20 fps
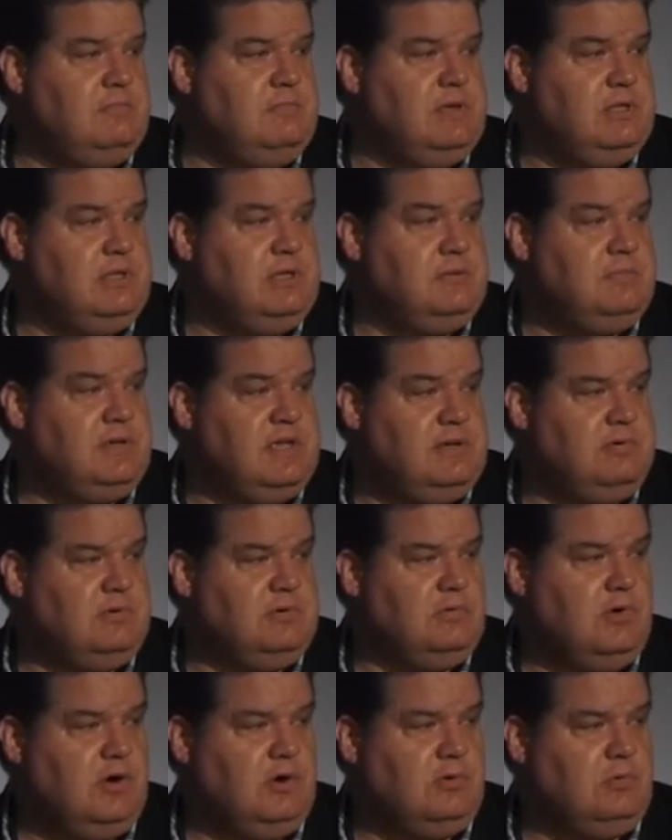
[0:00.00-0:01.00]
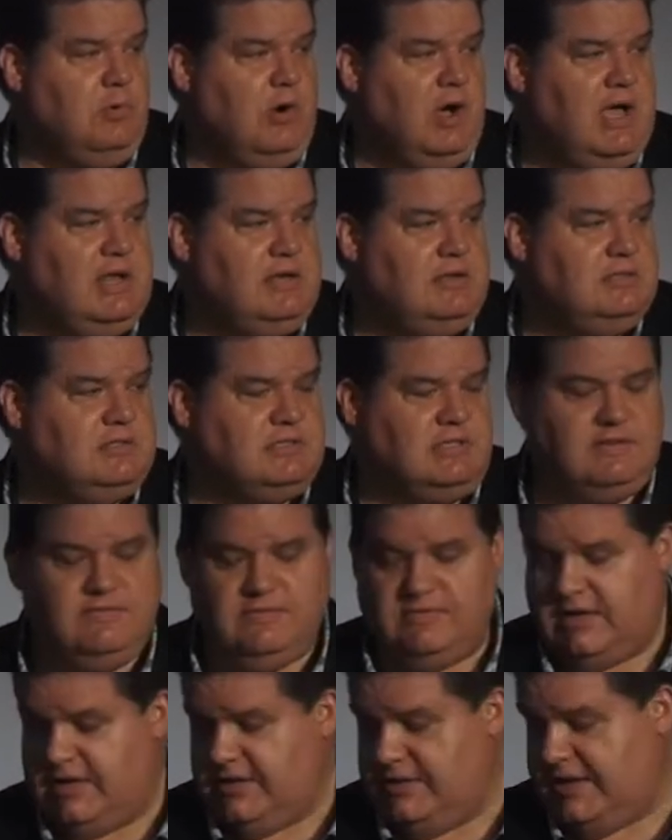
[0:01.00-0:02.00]
million people worldwide
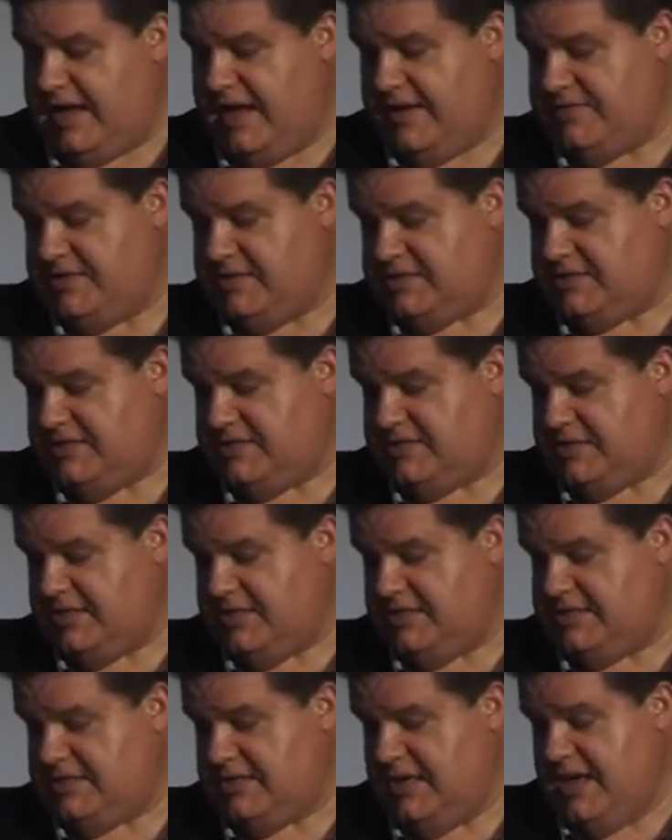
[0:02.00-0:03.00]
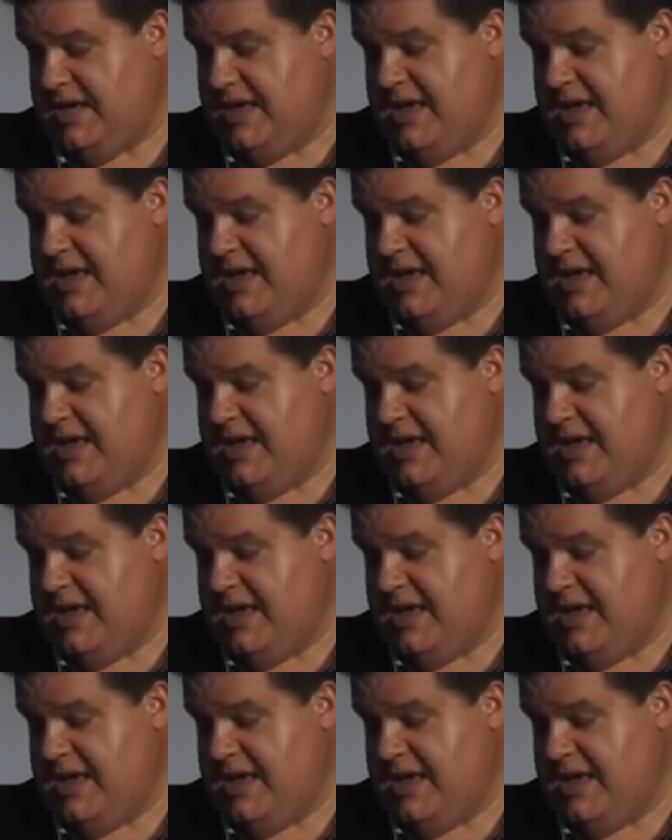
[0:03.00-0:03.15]
that have this disease.